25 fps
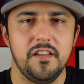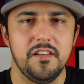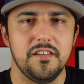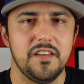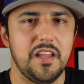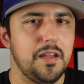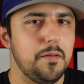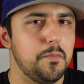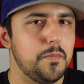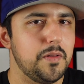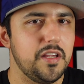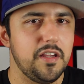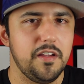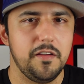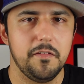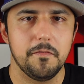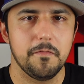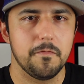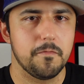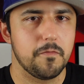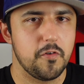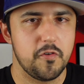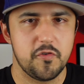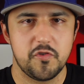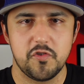namely
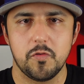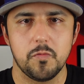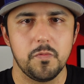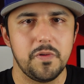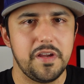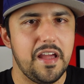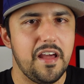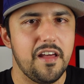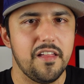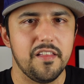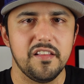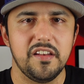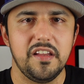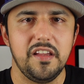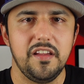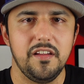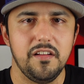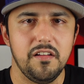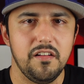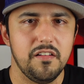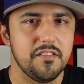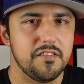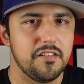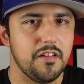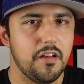virtual
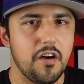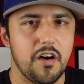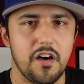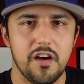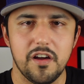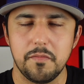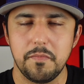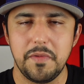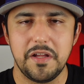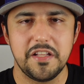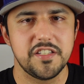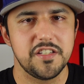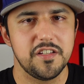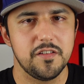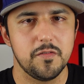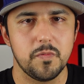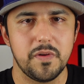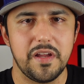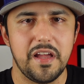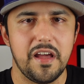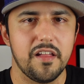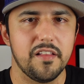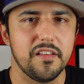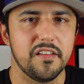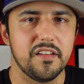reality, augmented
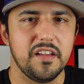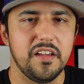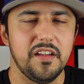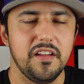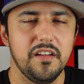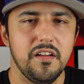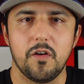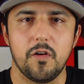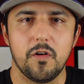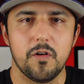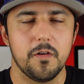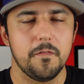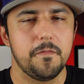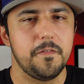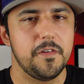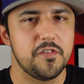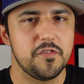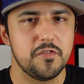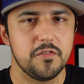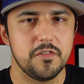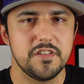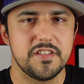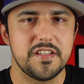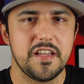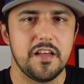reality,
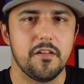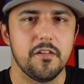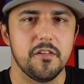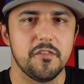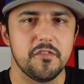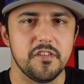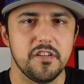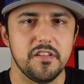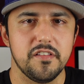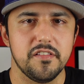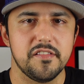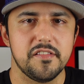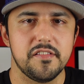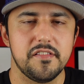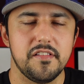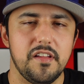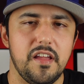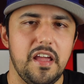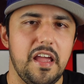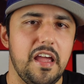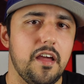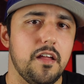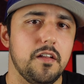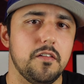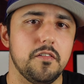artificial intelligence,
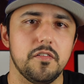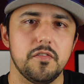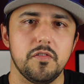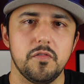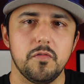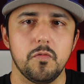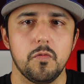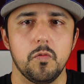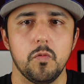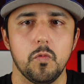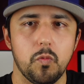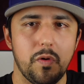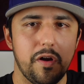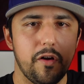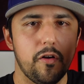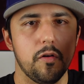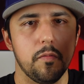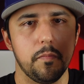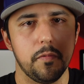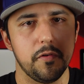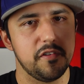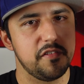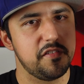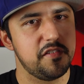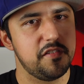and
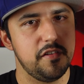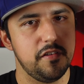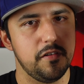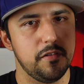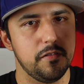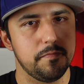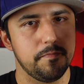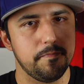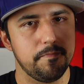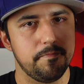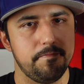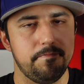wearables too.